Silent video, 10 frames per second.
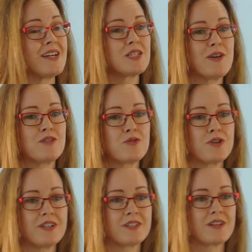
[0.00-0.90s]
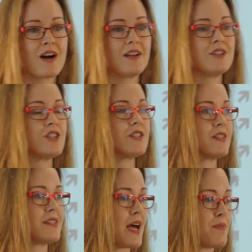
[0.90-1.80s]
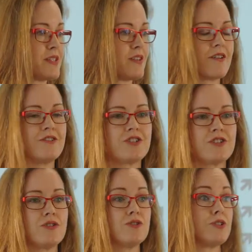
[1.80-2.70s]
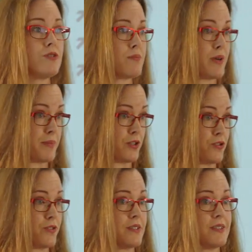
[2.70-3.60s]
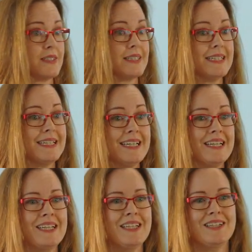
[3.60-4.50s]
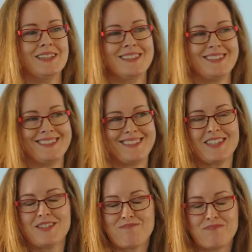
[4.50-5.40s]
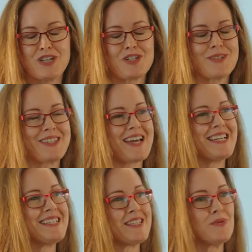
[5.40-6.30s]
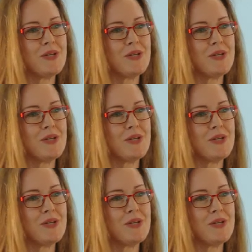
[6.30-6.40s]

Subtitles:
I spent 4 years in college looking at apples and oranges and going, you know, they might be good for you. wish it was that easy.